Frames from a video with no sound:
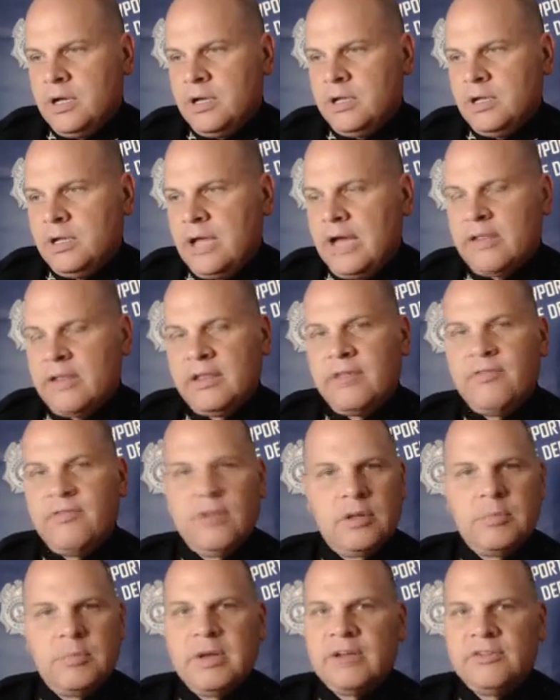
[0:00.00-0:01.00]
how they
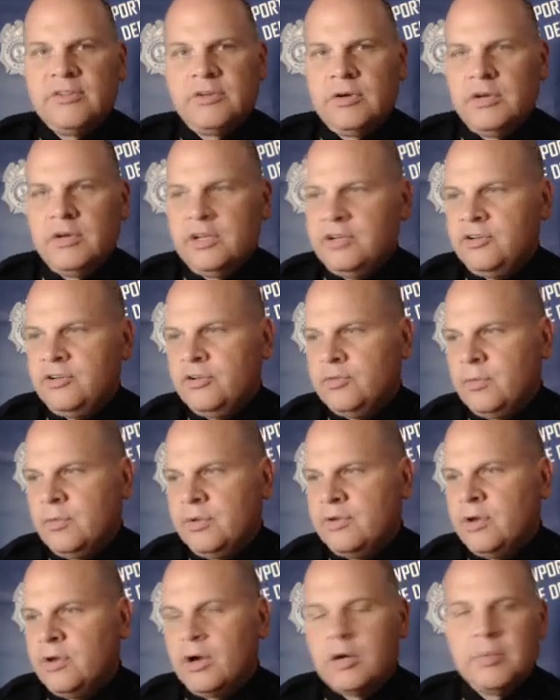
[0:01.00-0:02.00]
feel about certain issues, when
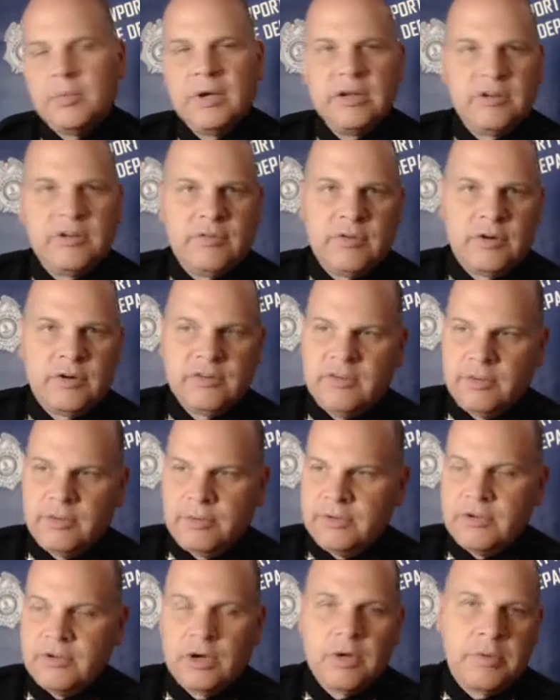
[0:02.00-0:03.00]
we talk about diversity, when
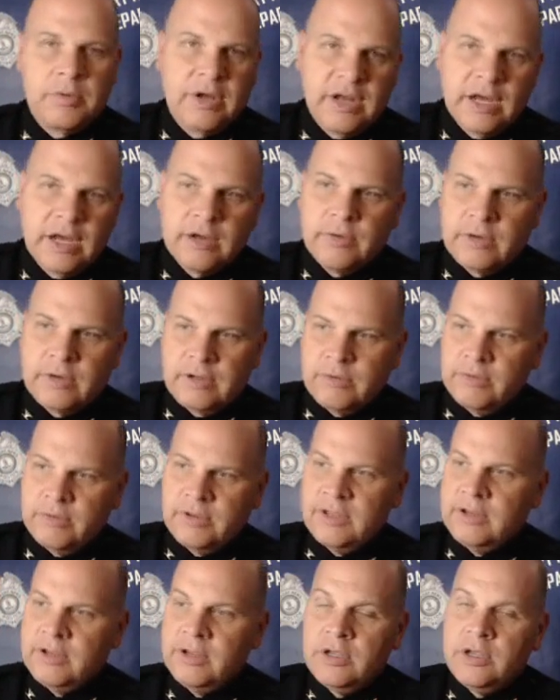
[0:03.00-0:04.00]
we talk about equity,
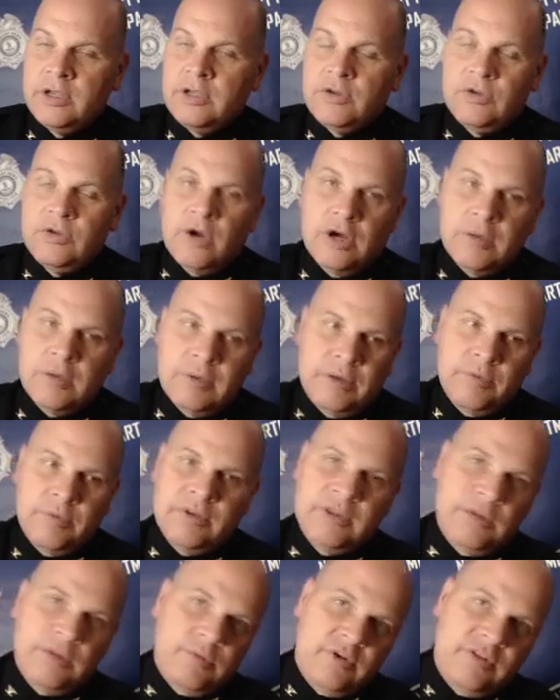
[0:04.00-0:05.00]
when talk about
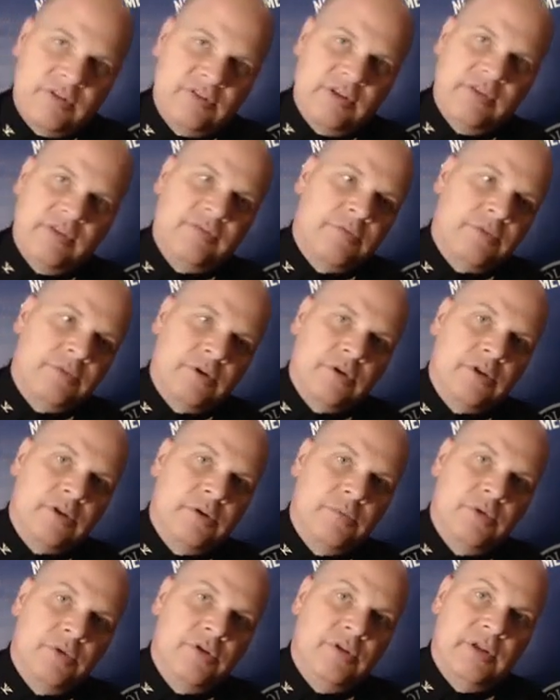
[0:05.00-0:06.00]
what they want to see from their
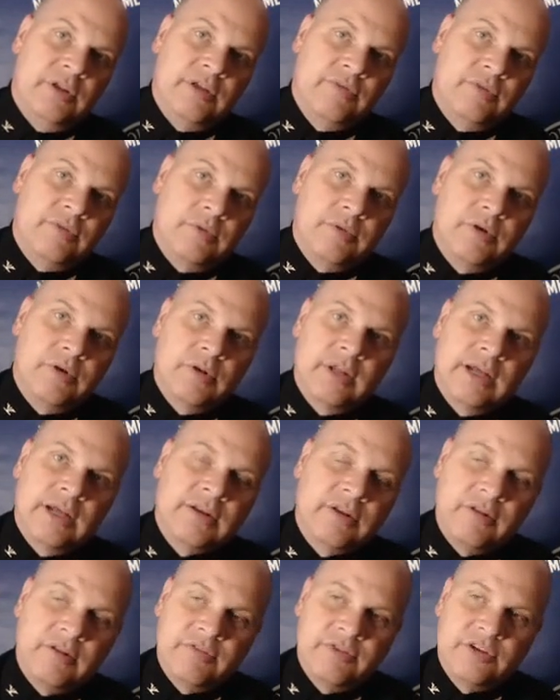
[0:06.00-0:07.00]
community, from their
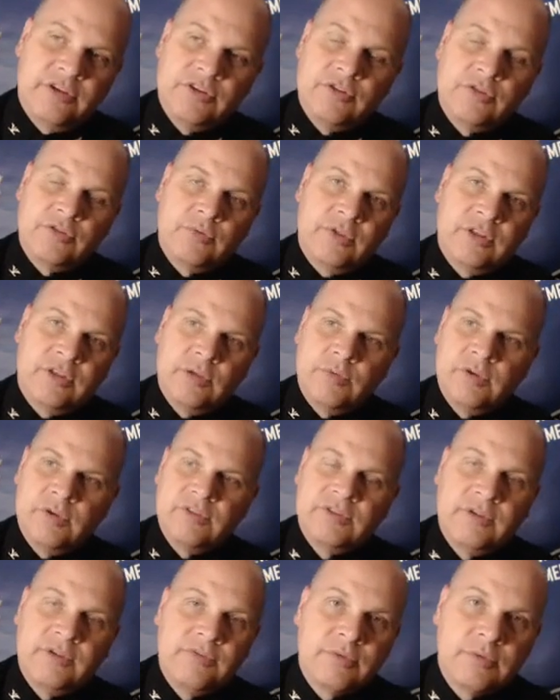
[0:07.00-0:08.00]
elected officials, what they want
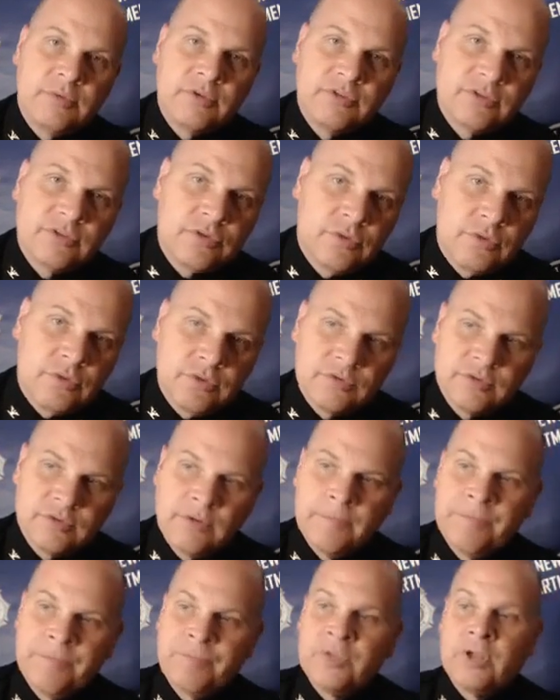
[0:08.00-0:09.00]
to see from their schools,
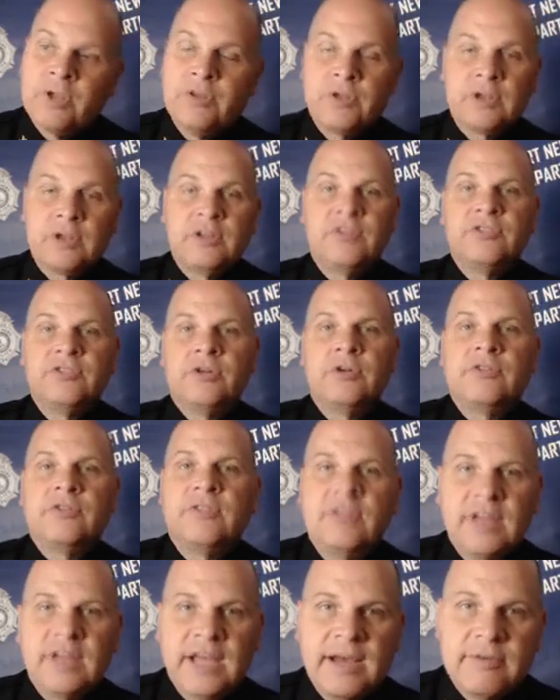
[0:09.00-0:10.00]
the concerns
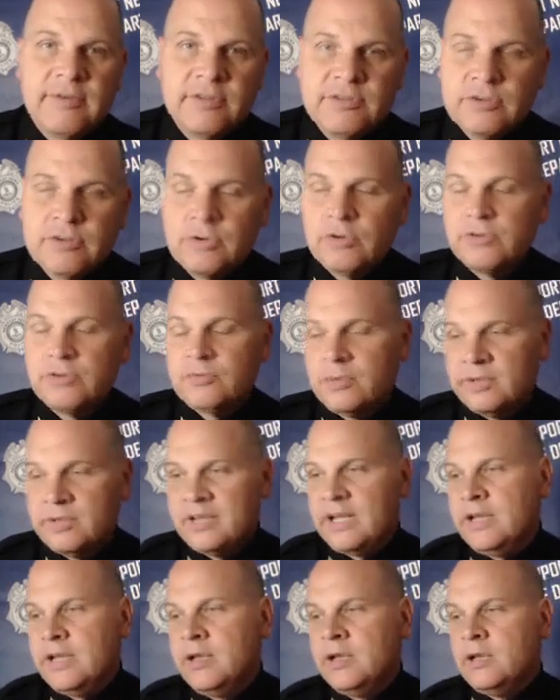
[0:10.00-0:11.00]
that they have at schools, what
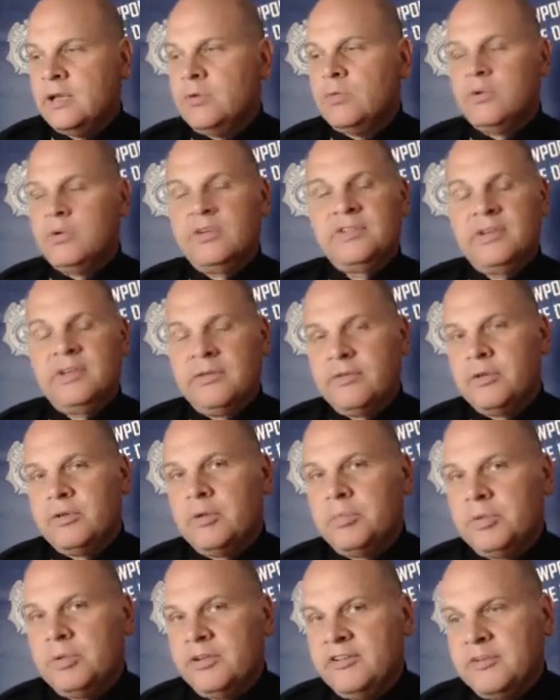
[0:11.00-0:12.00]
they want to see from
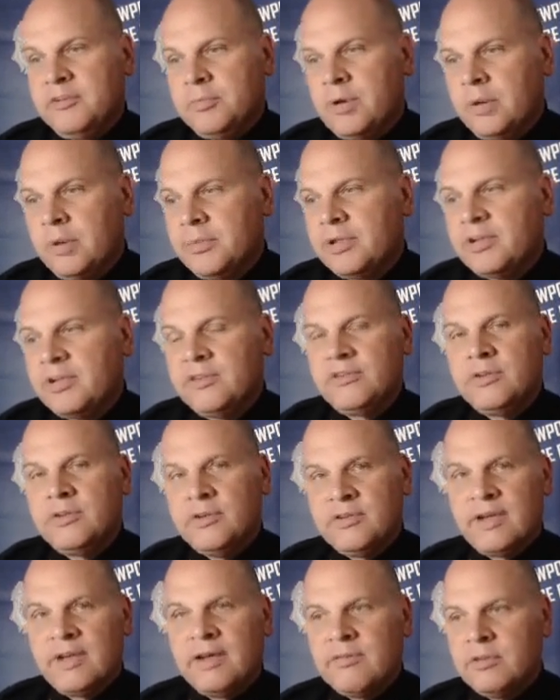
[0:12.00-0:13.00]
their police department, the
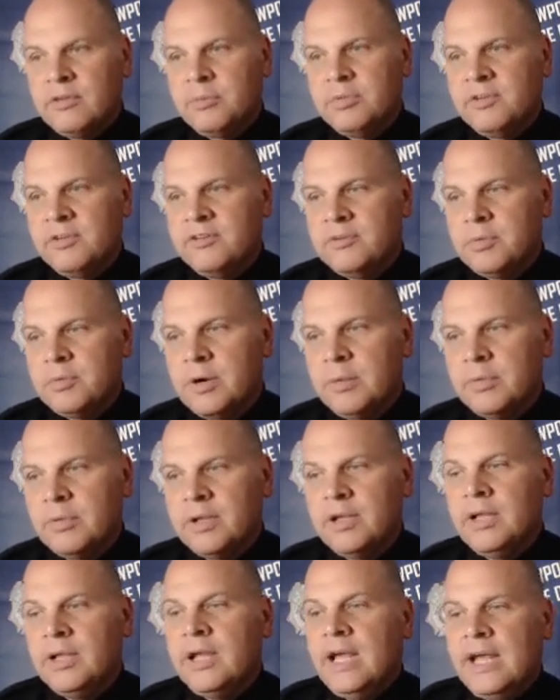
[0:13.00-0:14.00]
concerns they have in the police
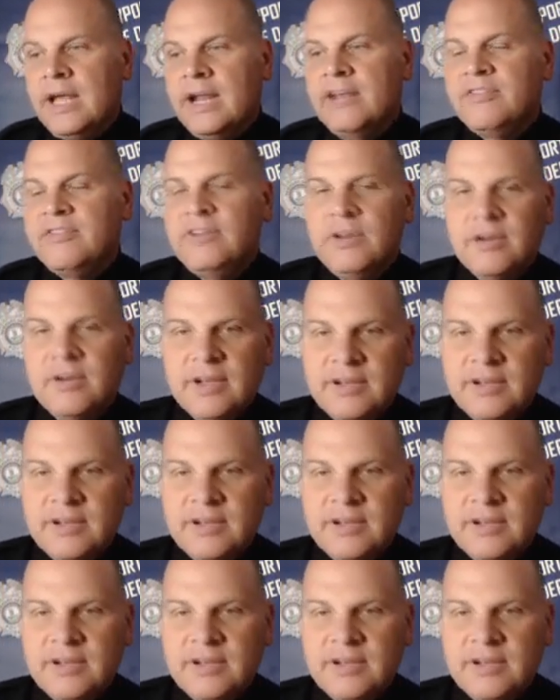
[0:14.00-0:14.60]
department. And I still get